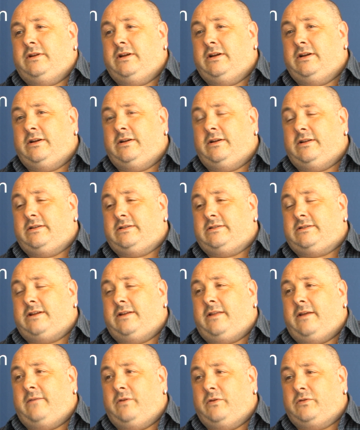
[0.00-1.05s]
As I
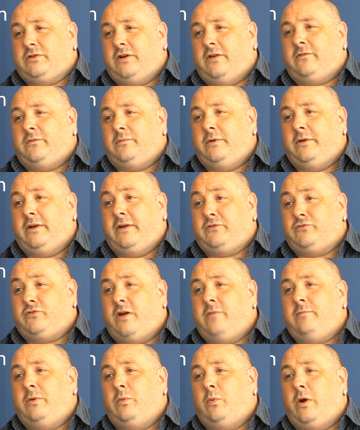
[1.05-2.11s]
say, they've looked after me, they've
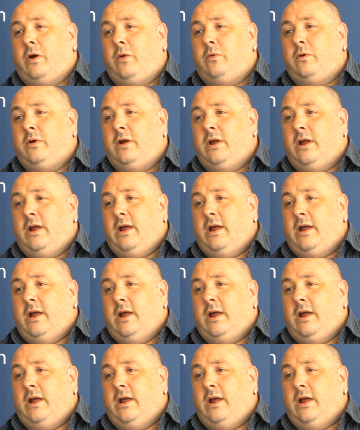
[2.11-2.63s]
trained me well,